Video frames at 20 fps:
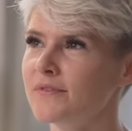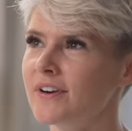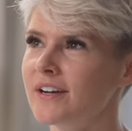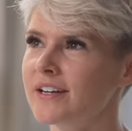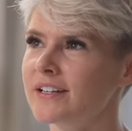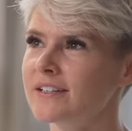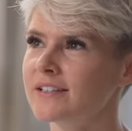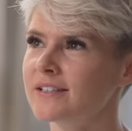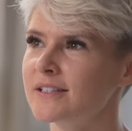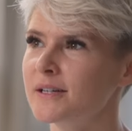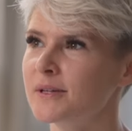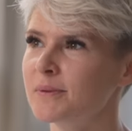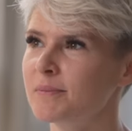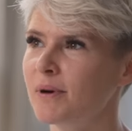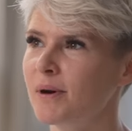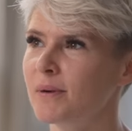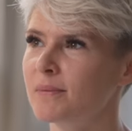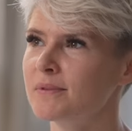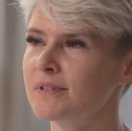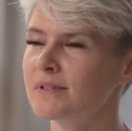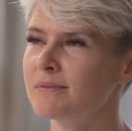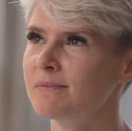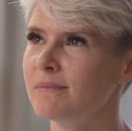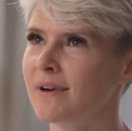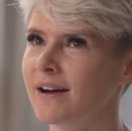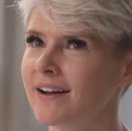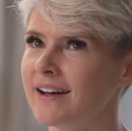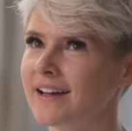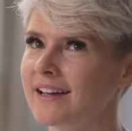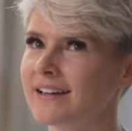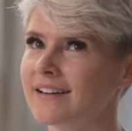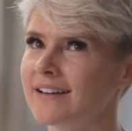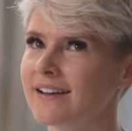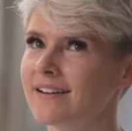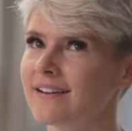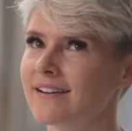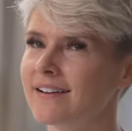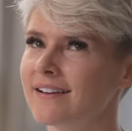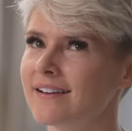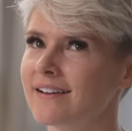friends who pop to mind
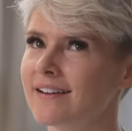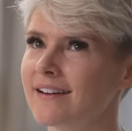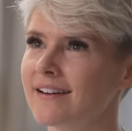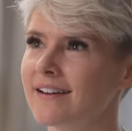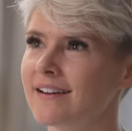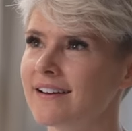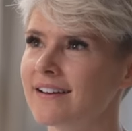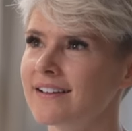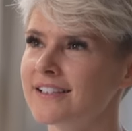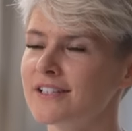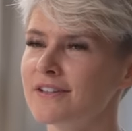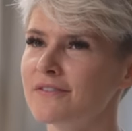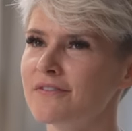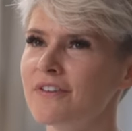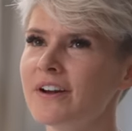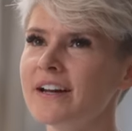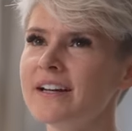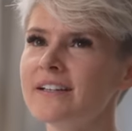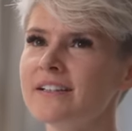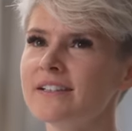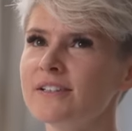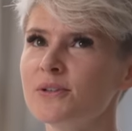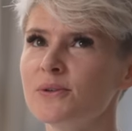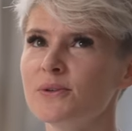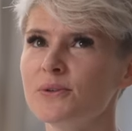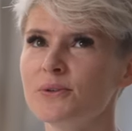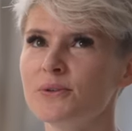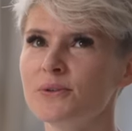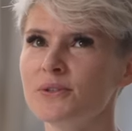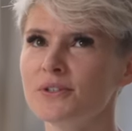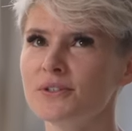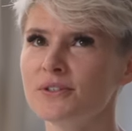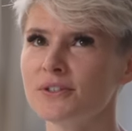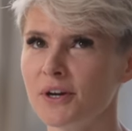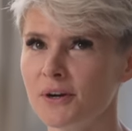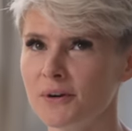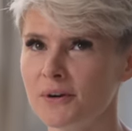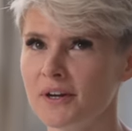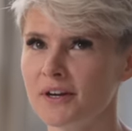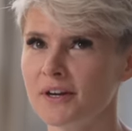are, this is a friend called
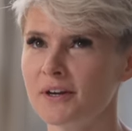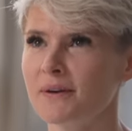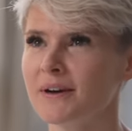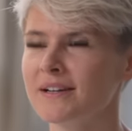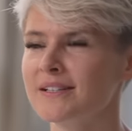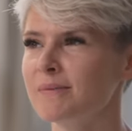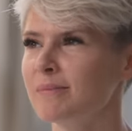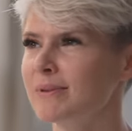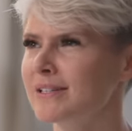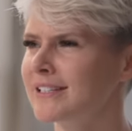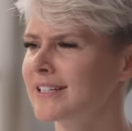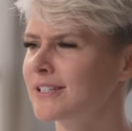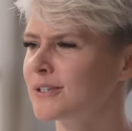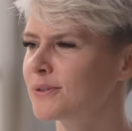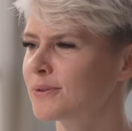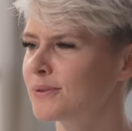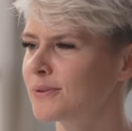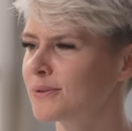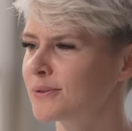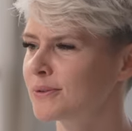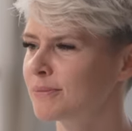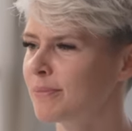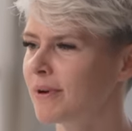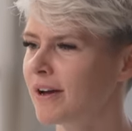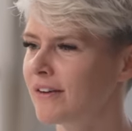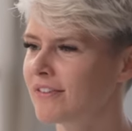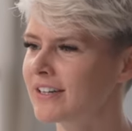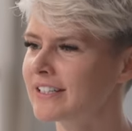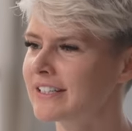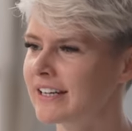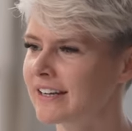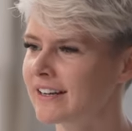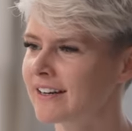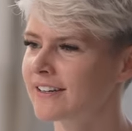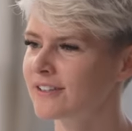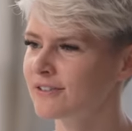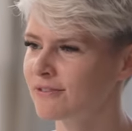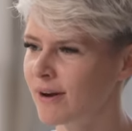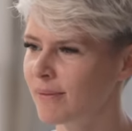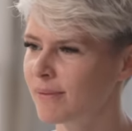Shona who has a business called Perfect
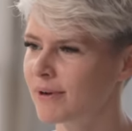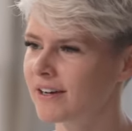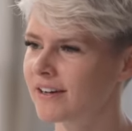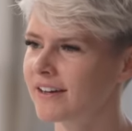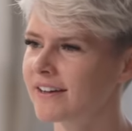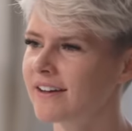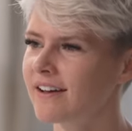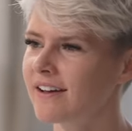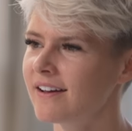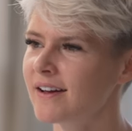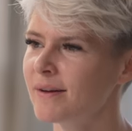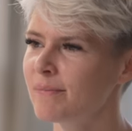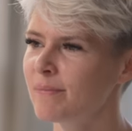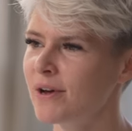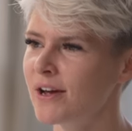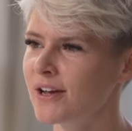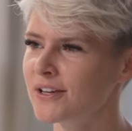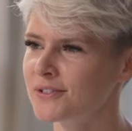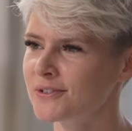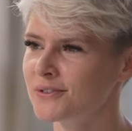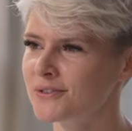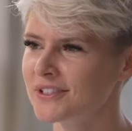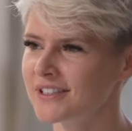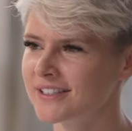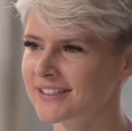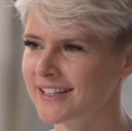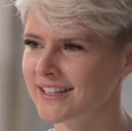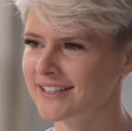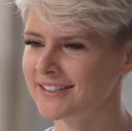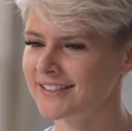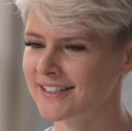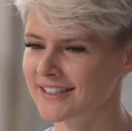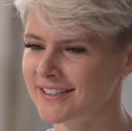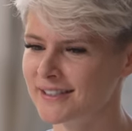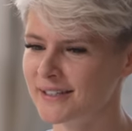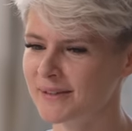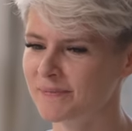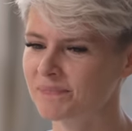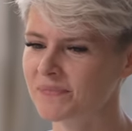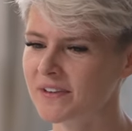English Grammar. And her personal success
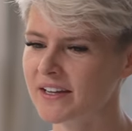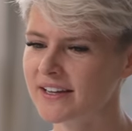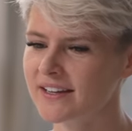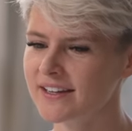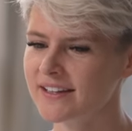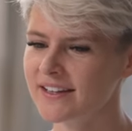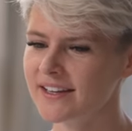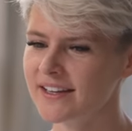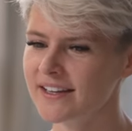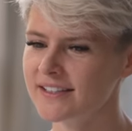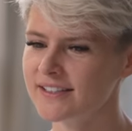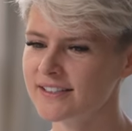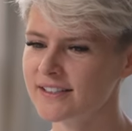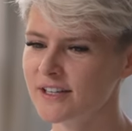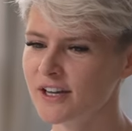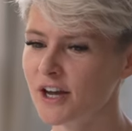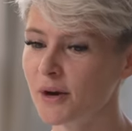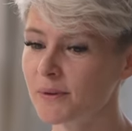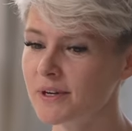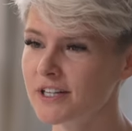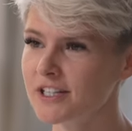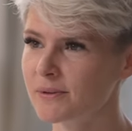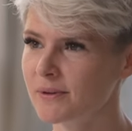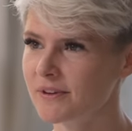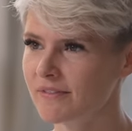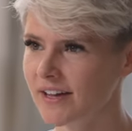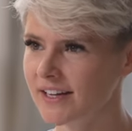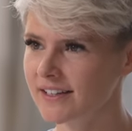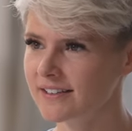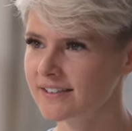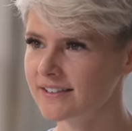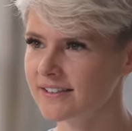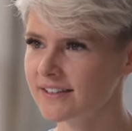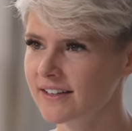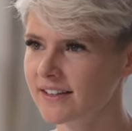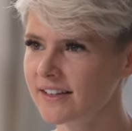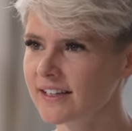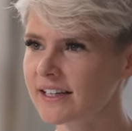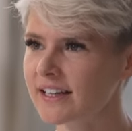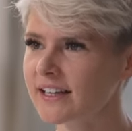system is going to events.
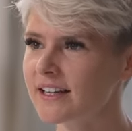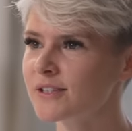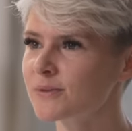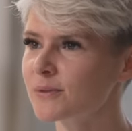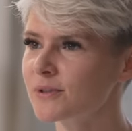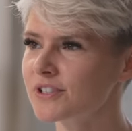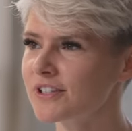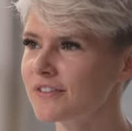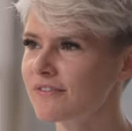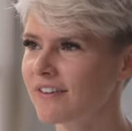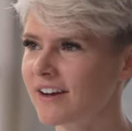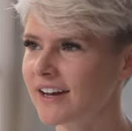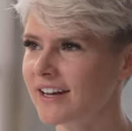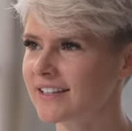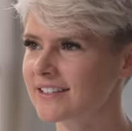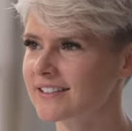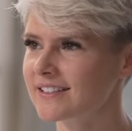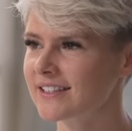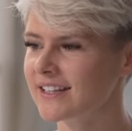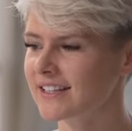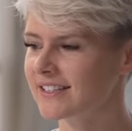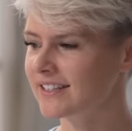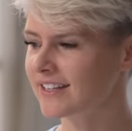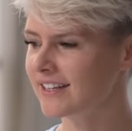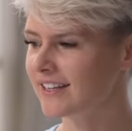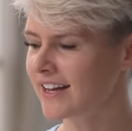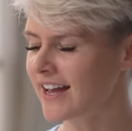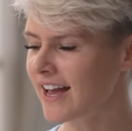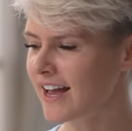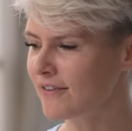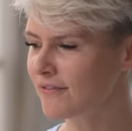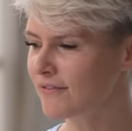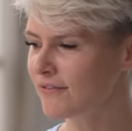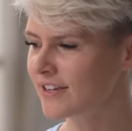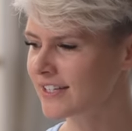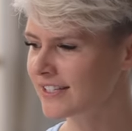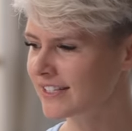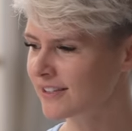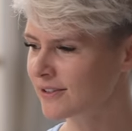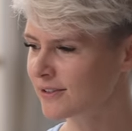Because what she finds is that
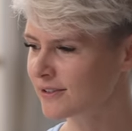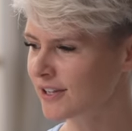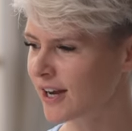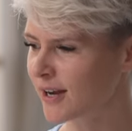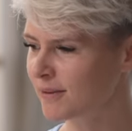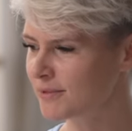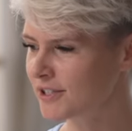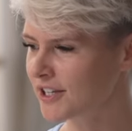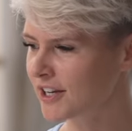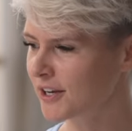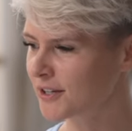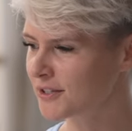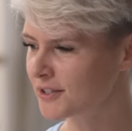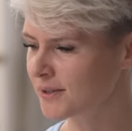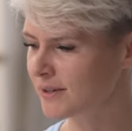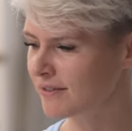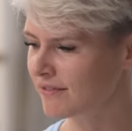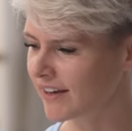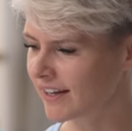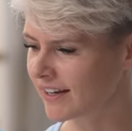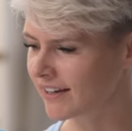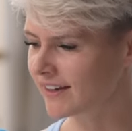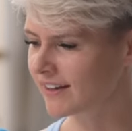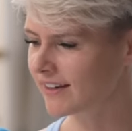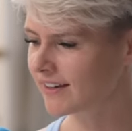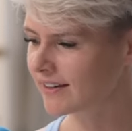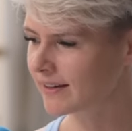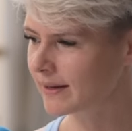every single time she goes to an event,